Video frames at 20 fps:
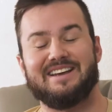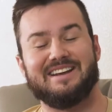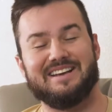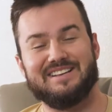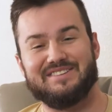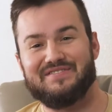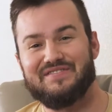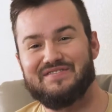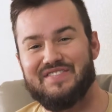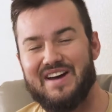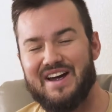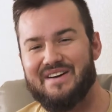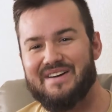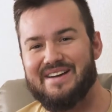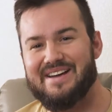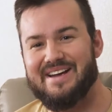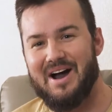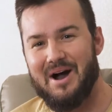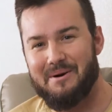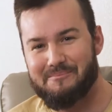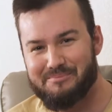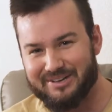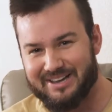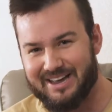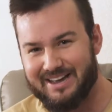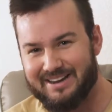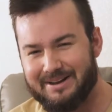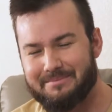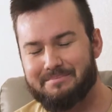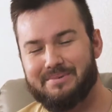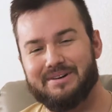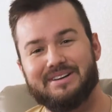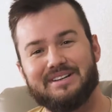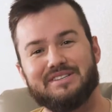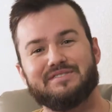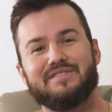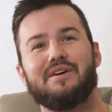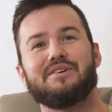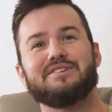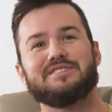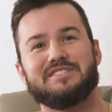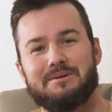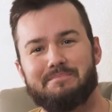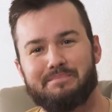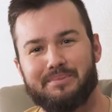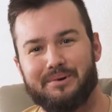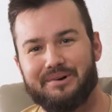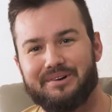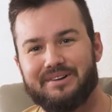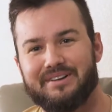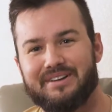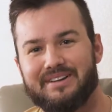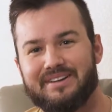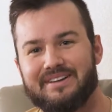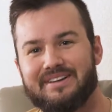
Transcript: It is very complicated, but it is very simple.